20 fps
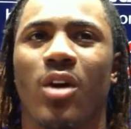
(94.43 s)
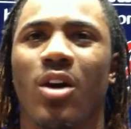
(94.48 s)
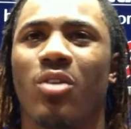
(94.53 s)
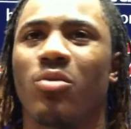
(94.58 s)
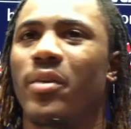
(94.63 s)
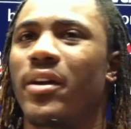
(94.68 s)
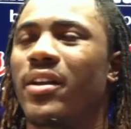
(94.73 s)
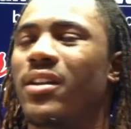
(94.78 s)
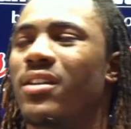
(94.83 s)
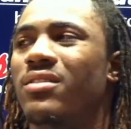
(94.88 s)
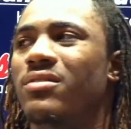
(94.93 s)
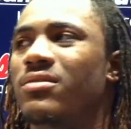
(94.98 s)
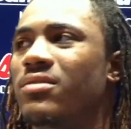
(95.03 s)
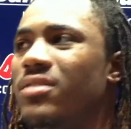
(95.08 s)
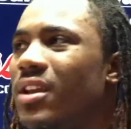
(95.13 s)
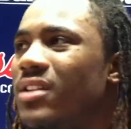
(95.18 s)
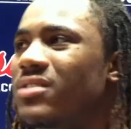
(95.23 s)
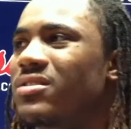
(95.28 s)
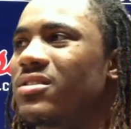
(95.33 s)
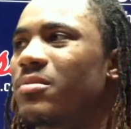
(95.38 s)
Route running,
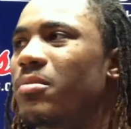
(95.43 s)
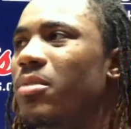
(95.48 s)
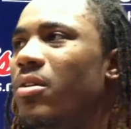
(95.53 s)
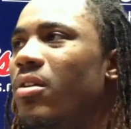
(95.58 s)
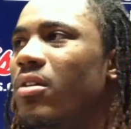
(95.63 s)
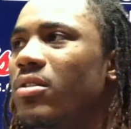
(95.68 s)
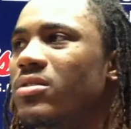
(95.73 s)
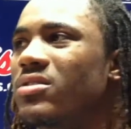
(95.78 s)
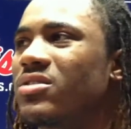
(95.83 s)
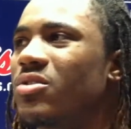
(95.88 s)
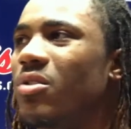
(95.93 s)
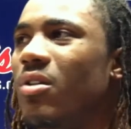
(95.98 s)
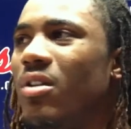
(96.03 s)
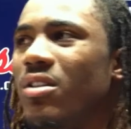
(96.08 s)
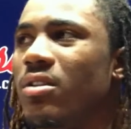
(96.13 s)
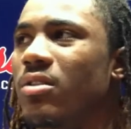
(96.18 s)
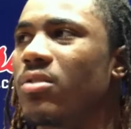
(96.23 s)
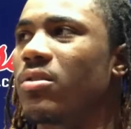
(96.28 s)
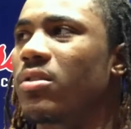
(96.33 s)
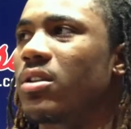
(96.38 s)
catching the ball, just doing
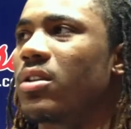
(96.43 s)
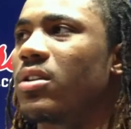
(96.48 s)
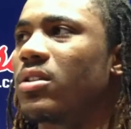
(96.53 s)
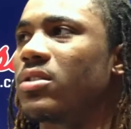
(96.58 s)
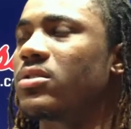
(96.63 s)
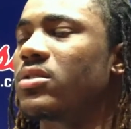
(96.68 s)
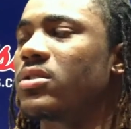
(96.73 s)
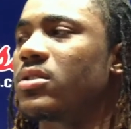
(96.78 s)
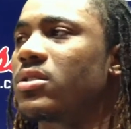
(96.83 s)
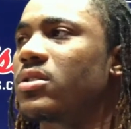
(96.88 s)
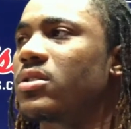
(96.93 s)
the little things.